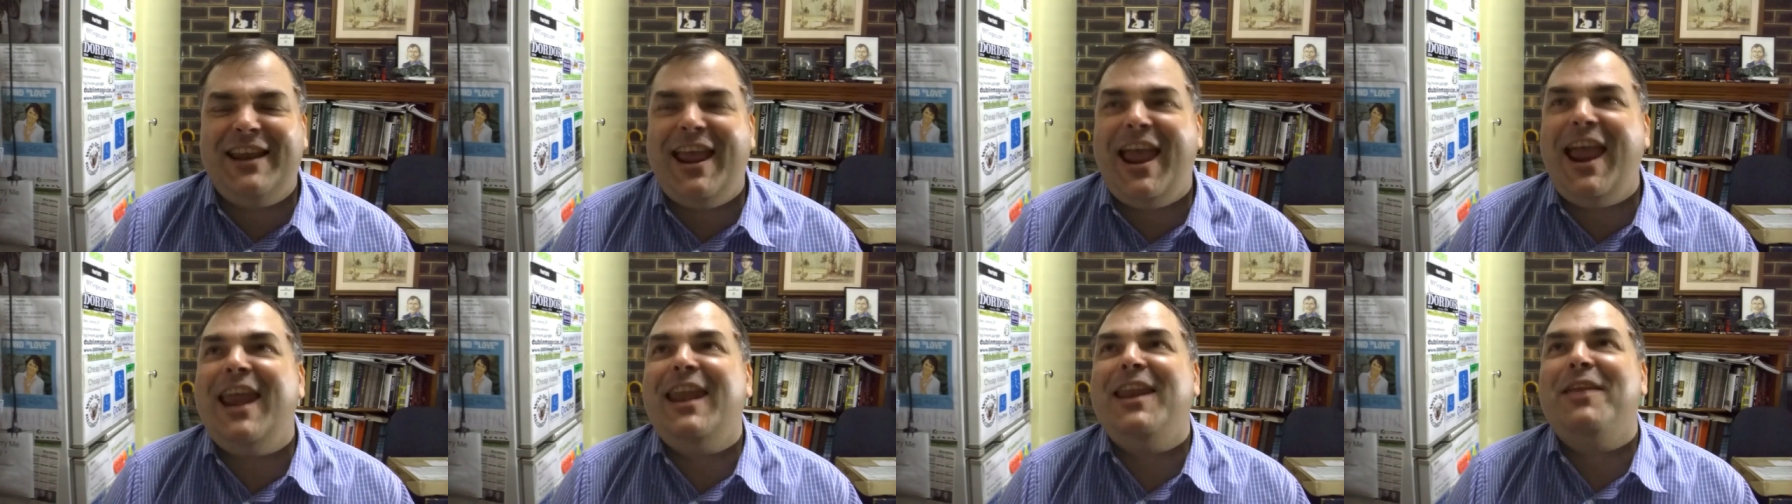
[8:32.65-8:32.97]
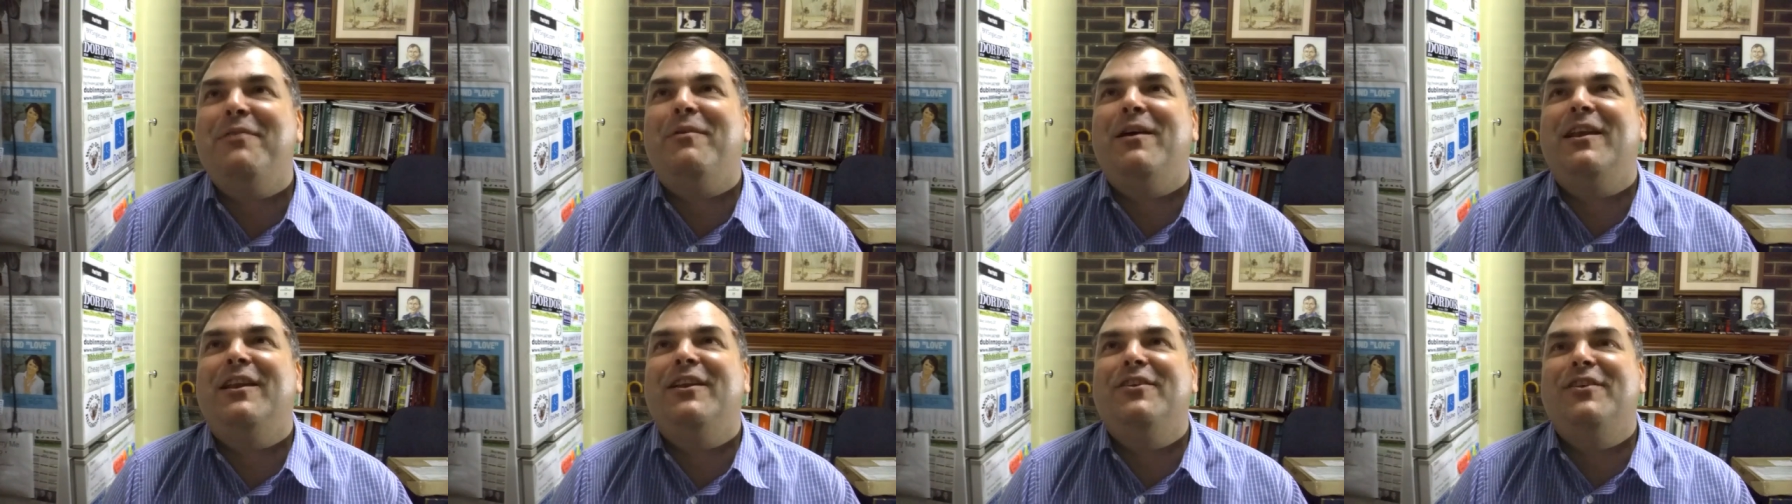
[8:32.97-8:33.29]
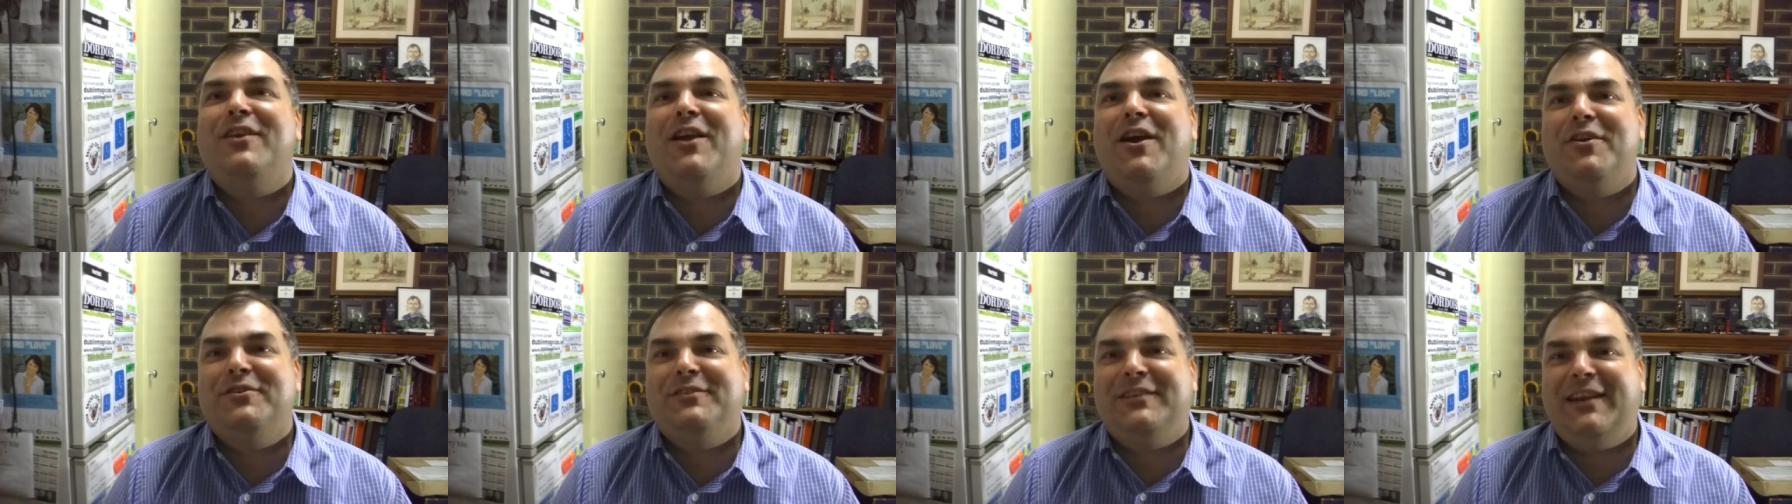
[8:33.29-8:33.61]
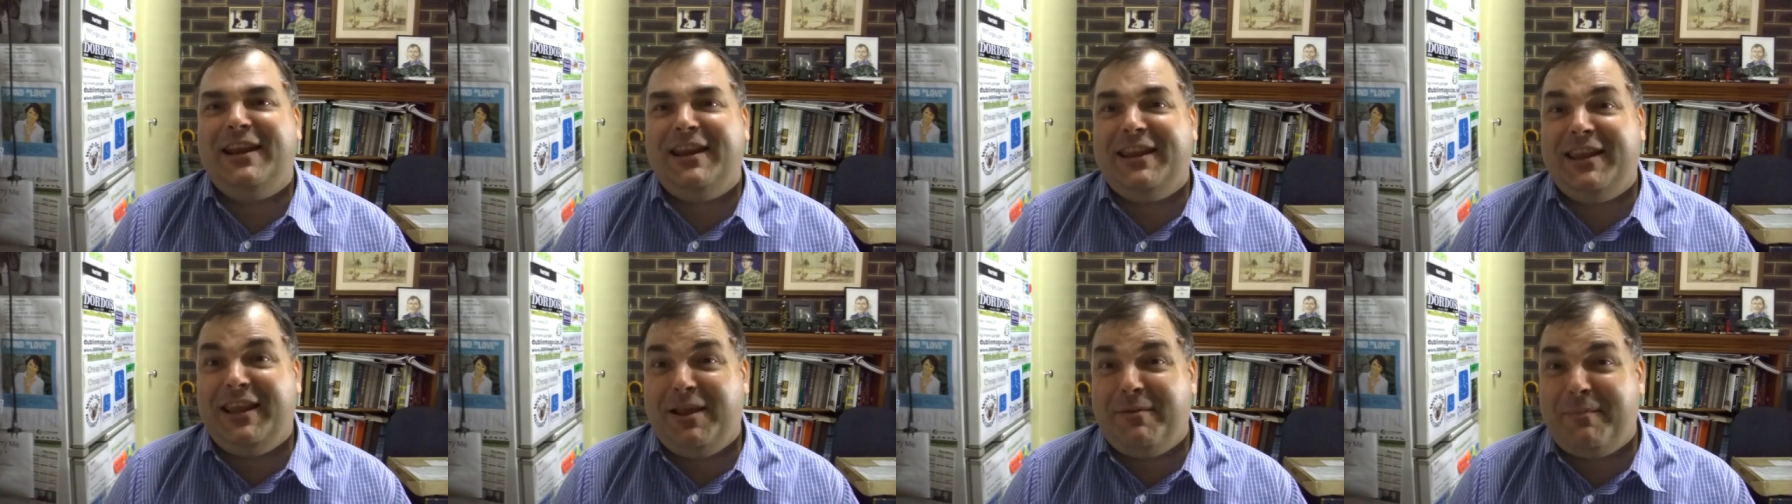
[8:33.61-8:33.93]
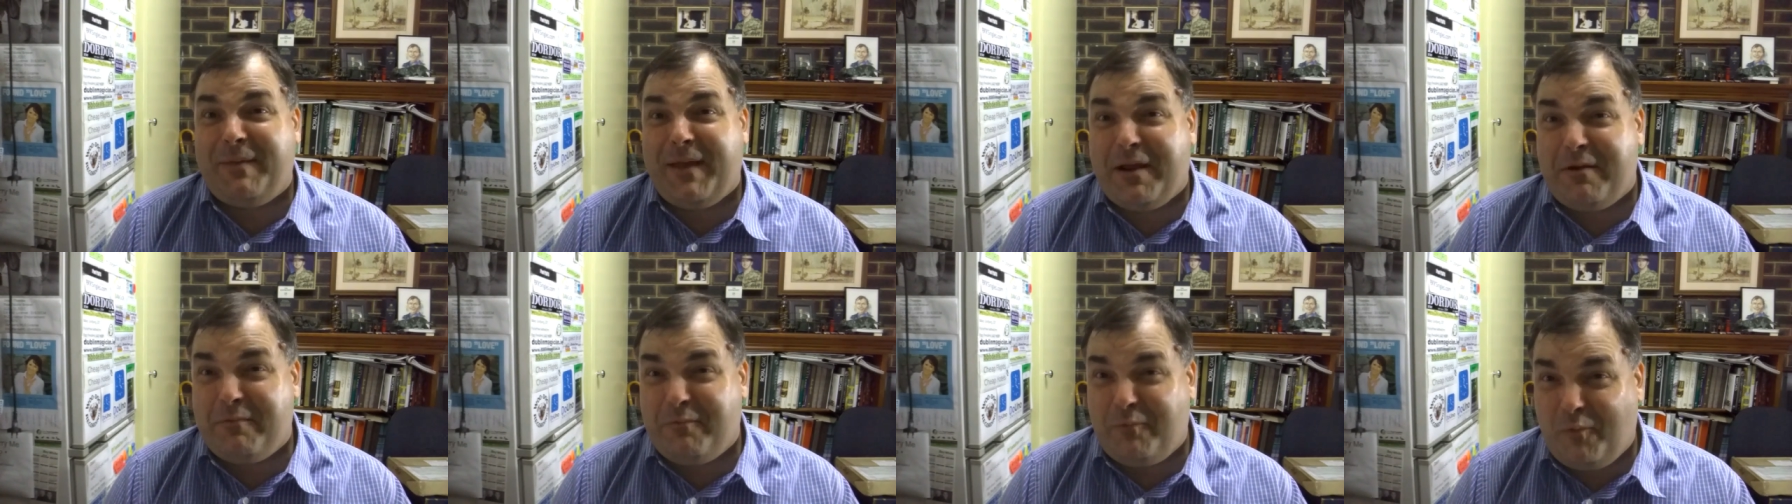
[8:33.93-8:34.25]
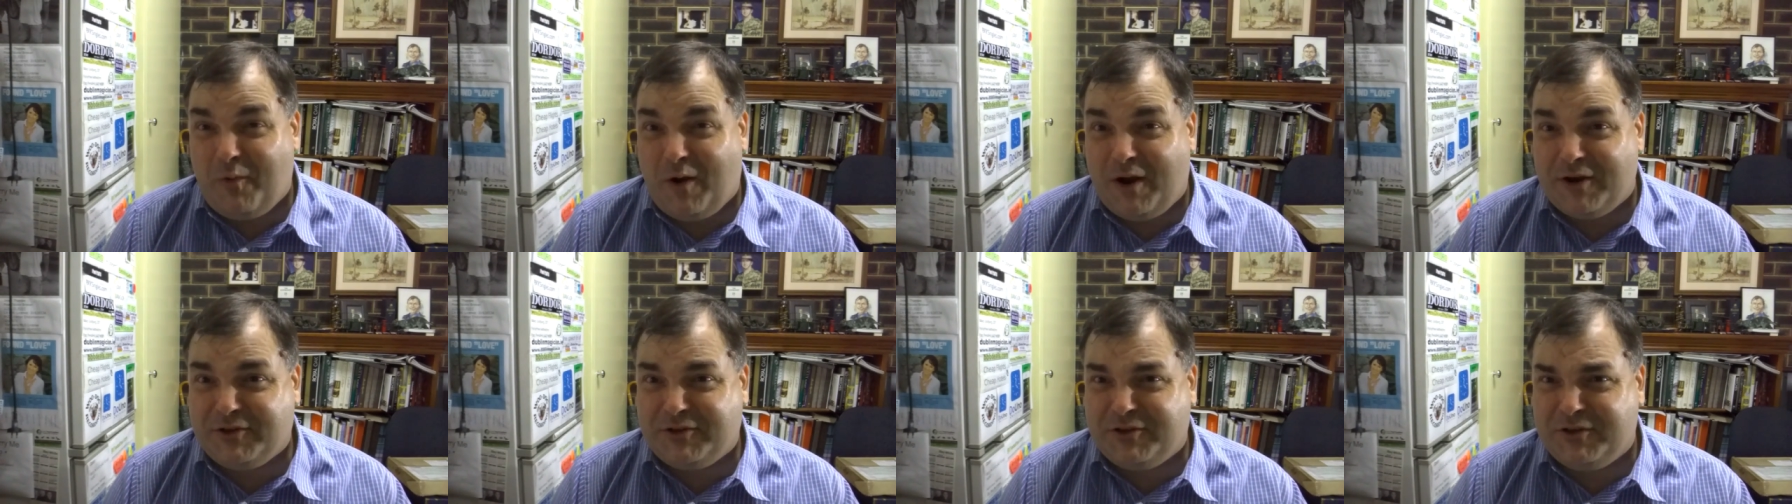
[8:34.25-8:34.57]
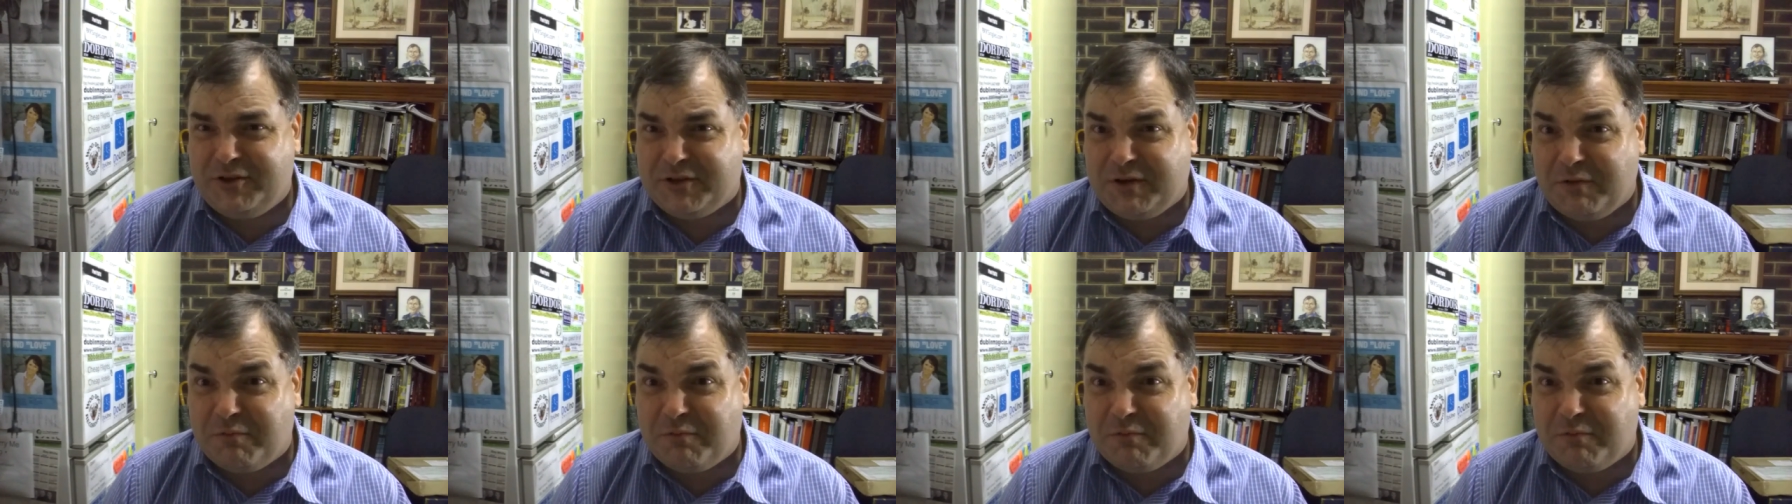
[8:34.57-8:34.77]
anyone who knows anything about watches,